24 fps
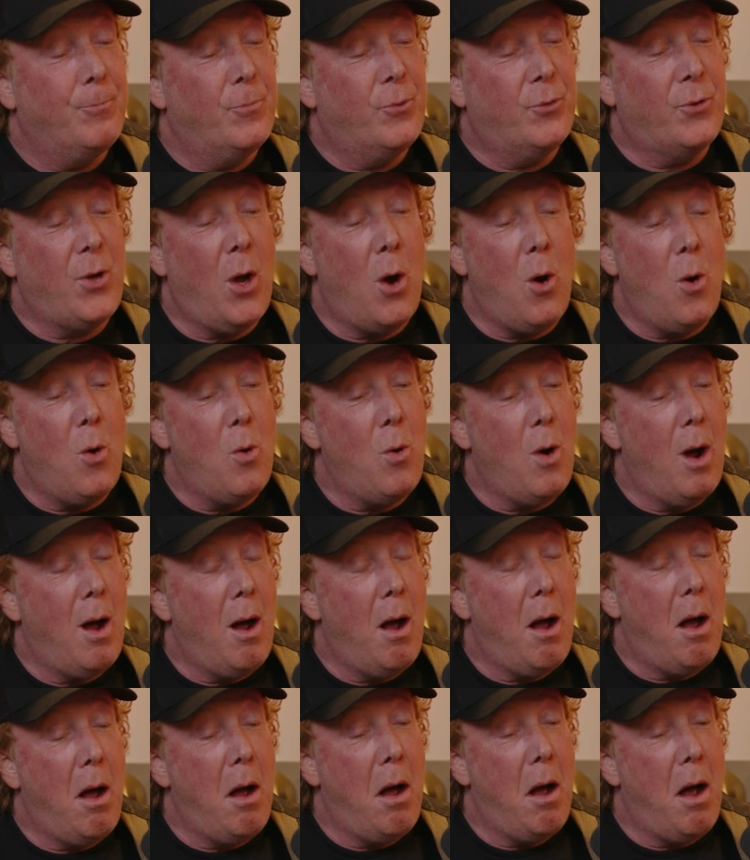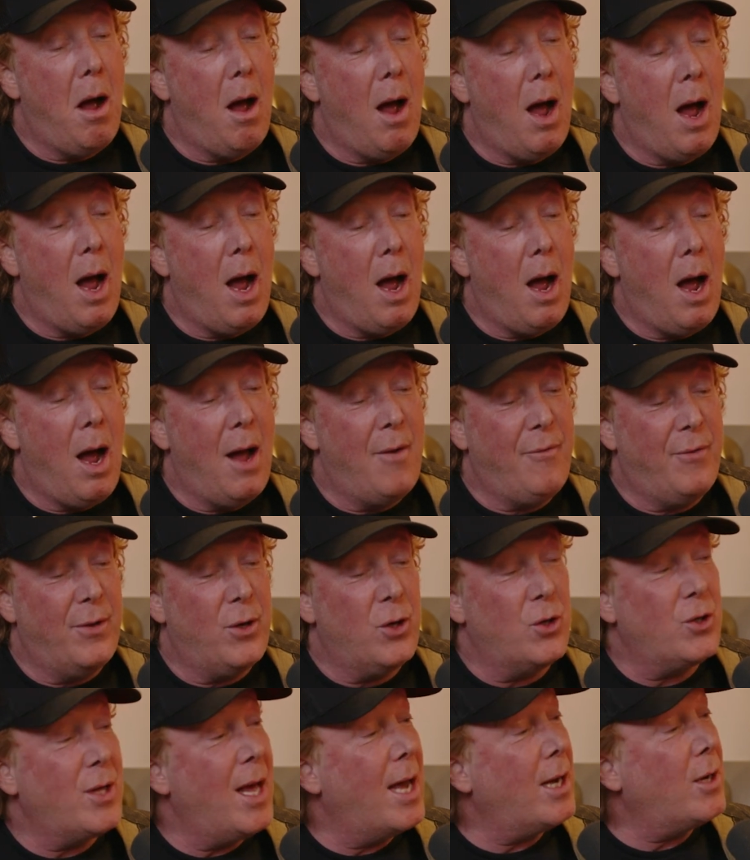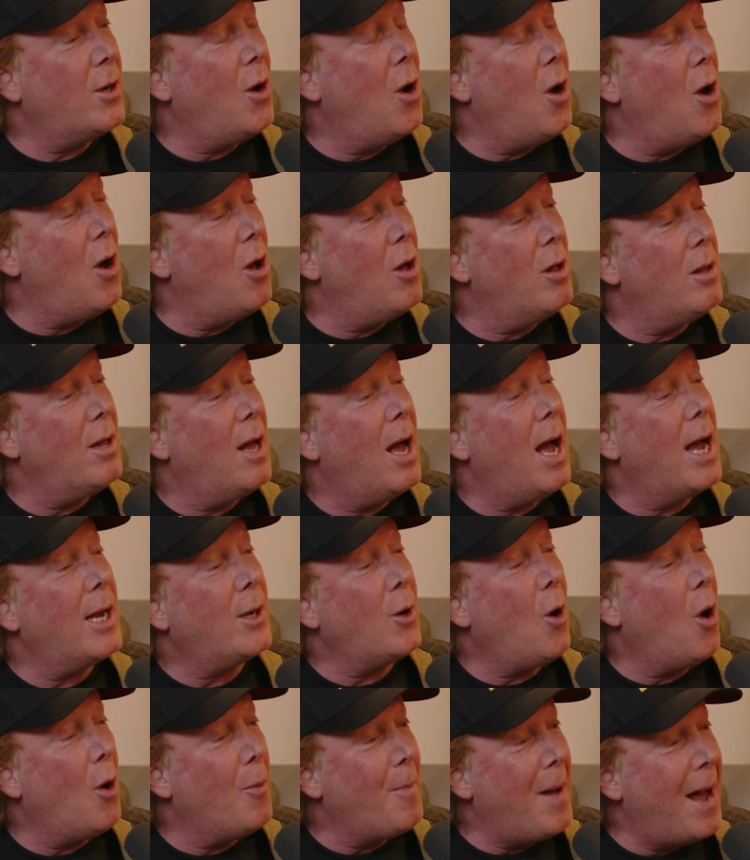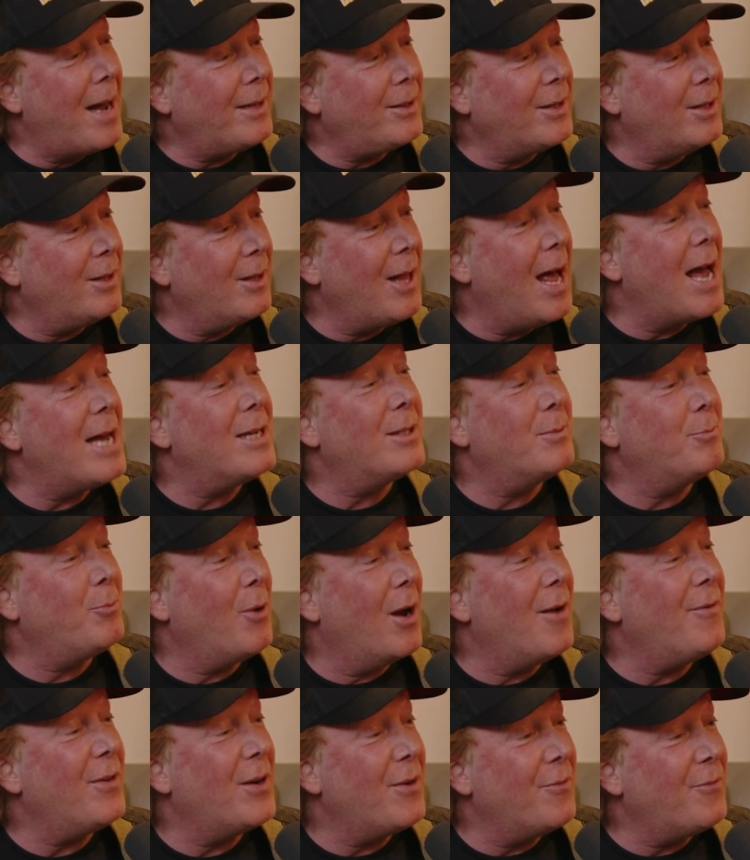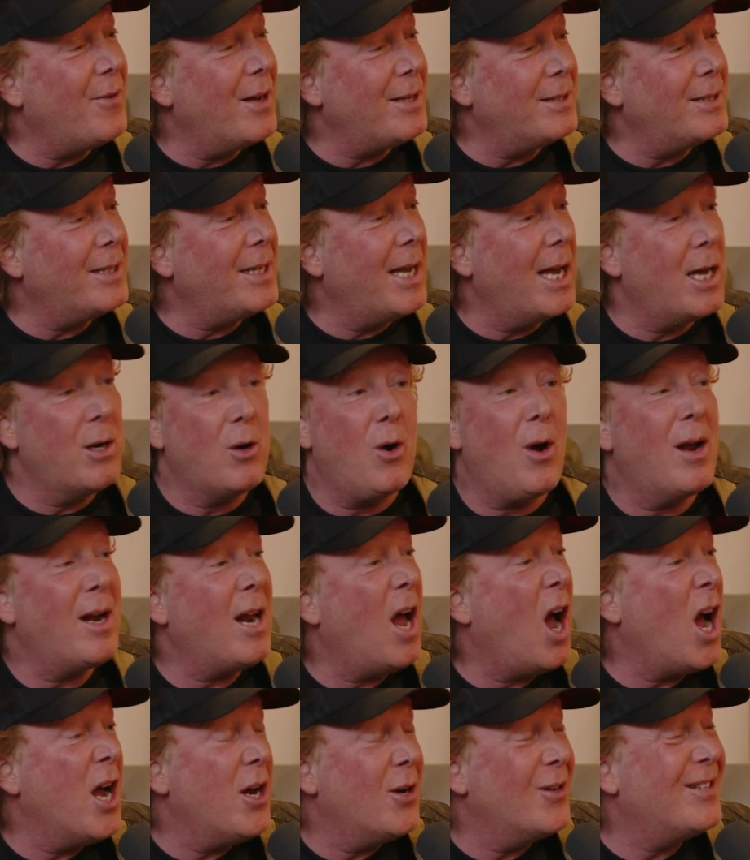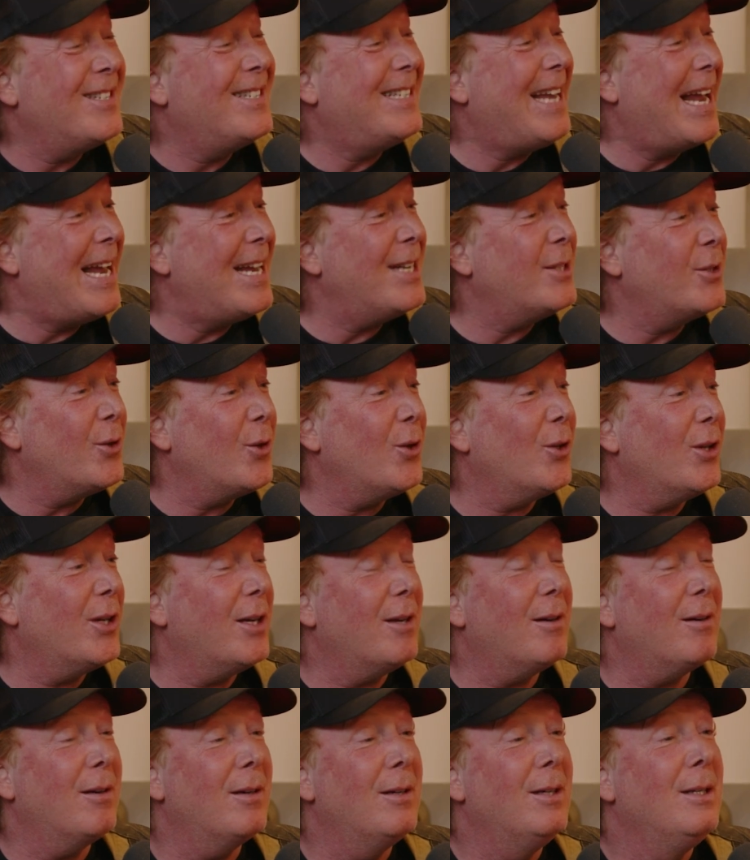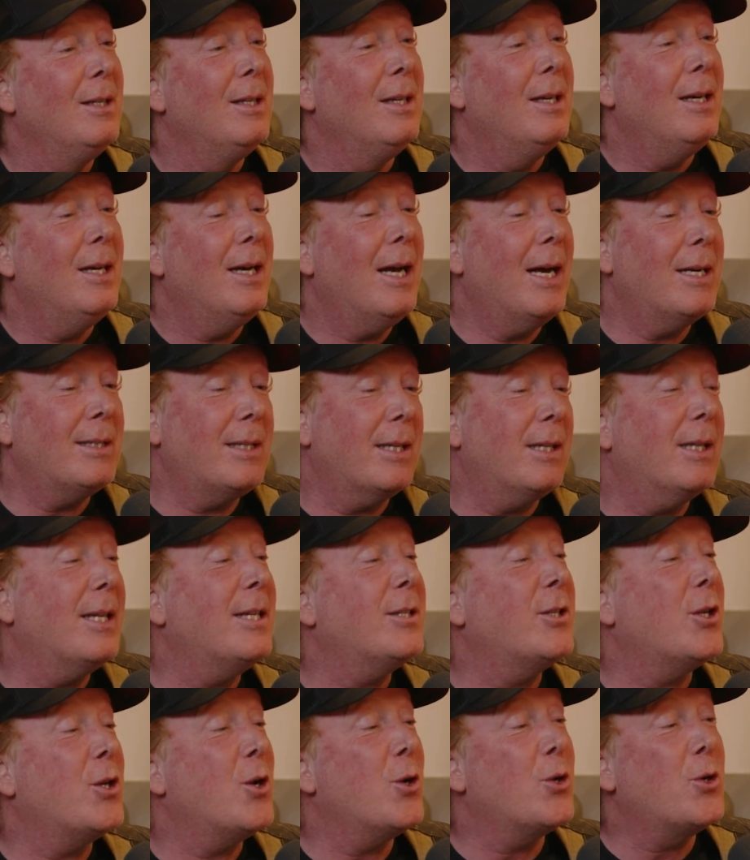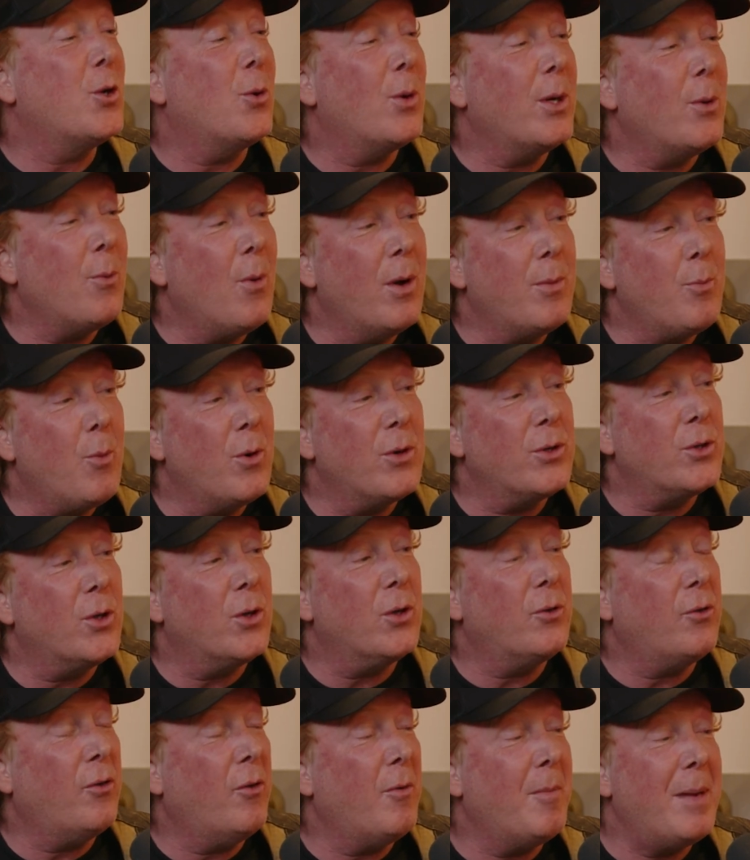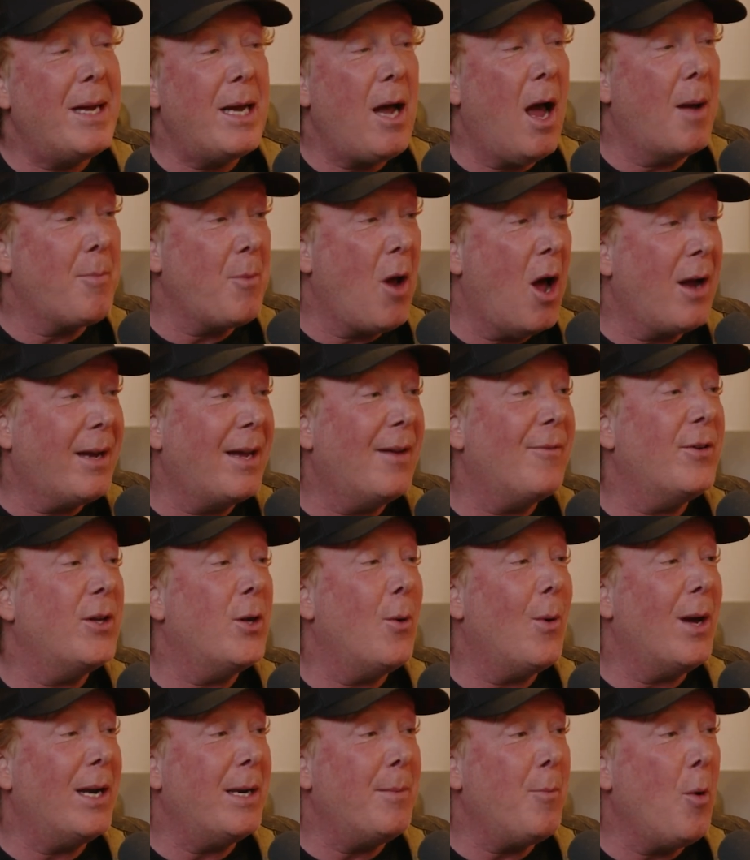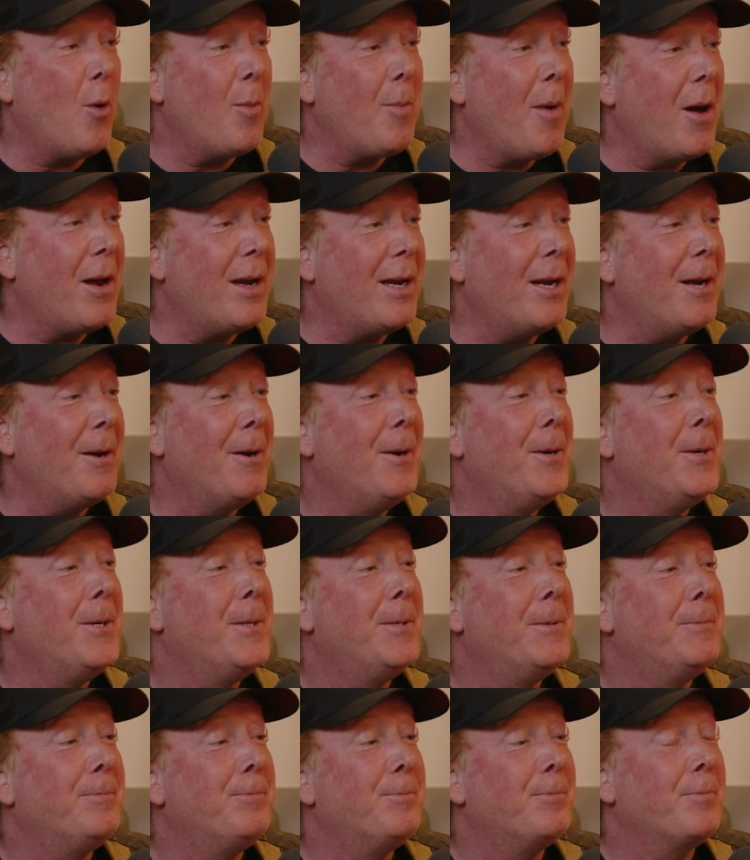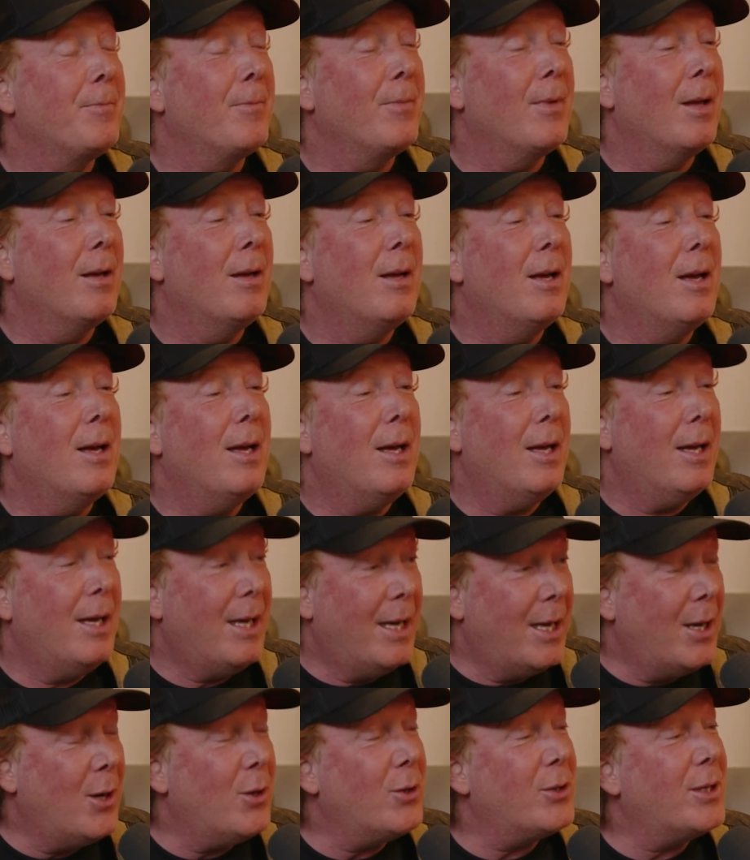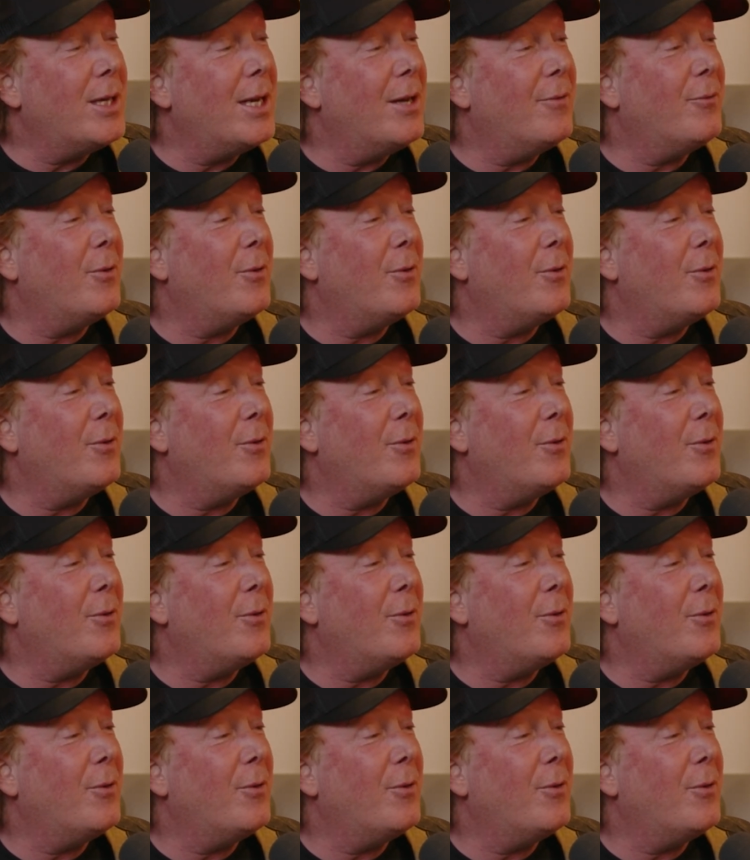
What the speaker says: So I finished that call. I call back the last private investigator I'd hired days earlier. I said, listen, you're doing one more search for me. I'm not giving you any more money. Here's the